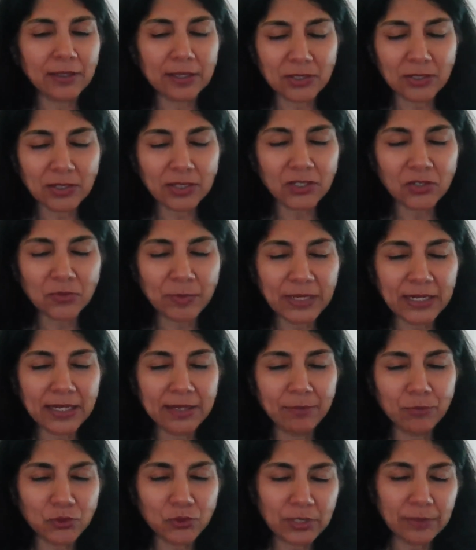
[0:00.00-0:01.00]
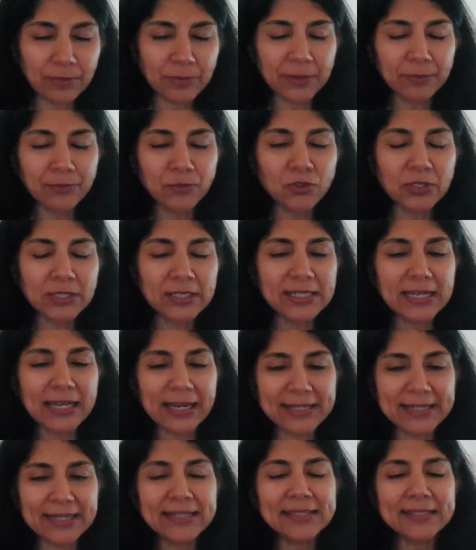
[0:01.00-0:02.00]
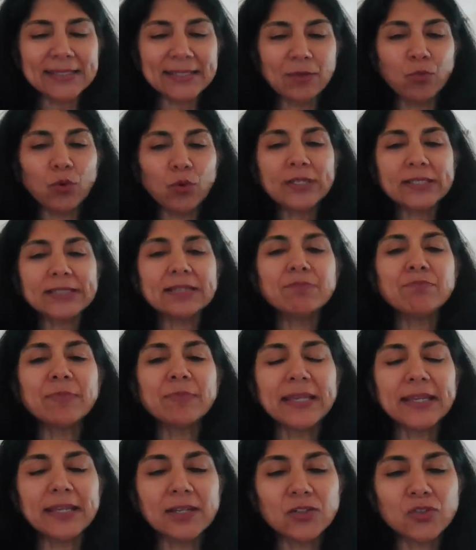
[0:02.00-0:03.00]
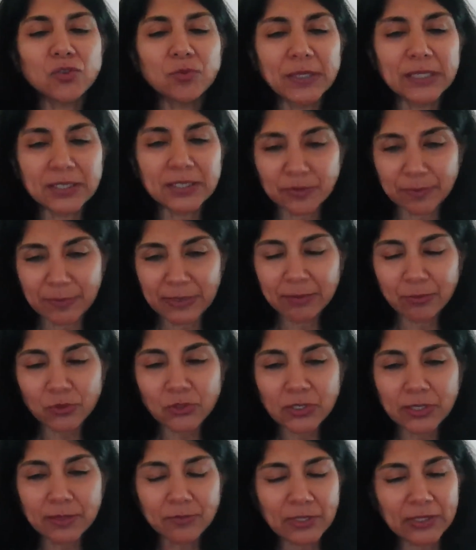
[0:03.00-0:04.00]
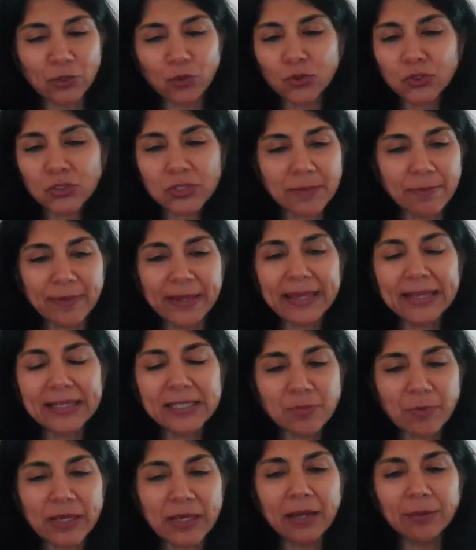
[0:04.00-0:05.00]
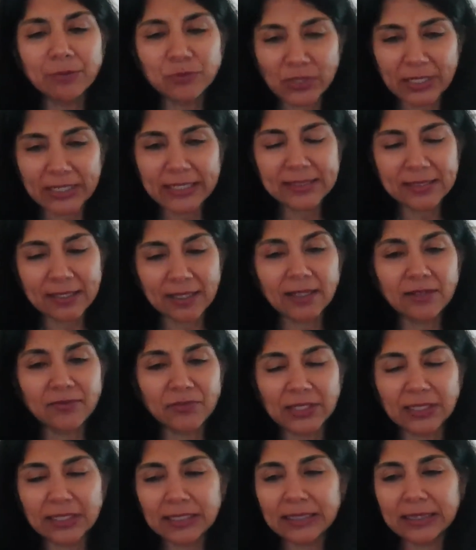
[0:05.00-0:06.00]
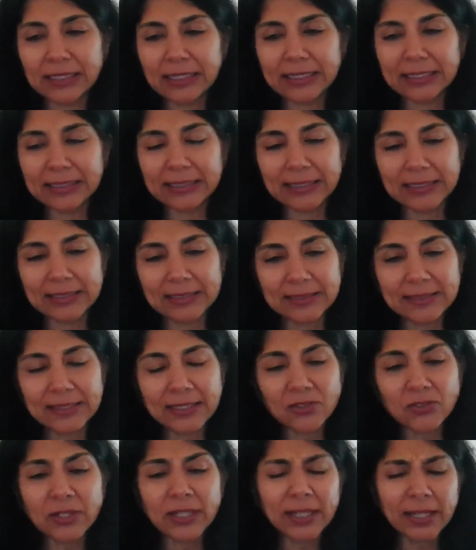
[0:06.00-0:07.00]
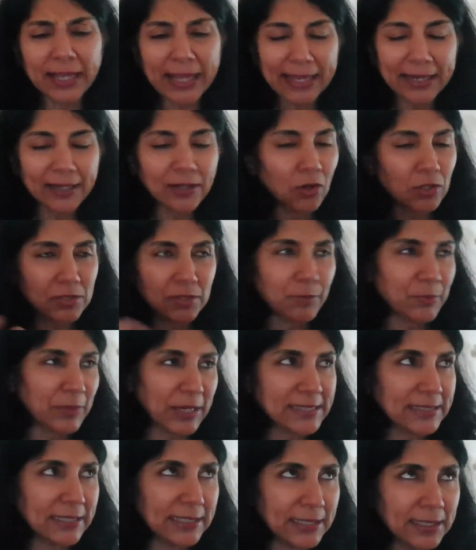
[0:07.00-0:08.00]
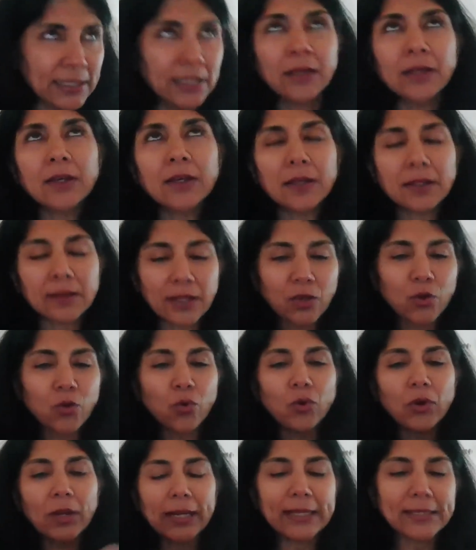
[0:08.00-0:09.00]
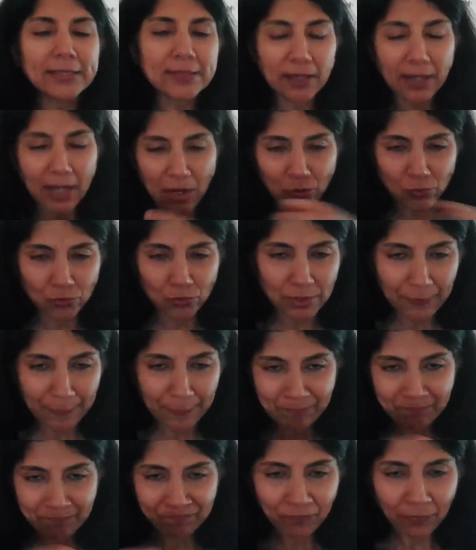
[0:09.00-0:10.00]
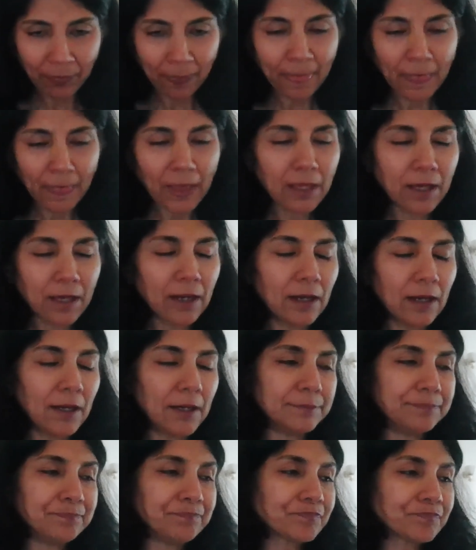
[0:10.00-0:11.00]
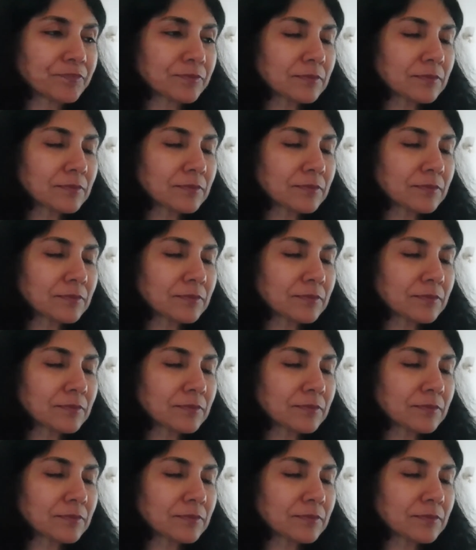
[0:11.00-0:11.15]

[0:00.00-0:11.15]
Kashmiri Muslim community identity, what does it mean to be Kashmiri Muslim? And those debates become really significant in the late 19th century. And again, not surprisingly, they coalesce around on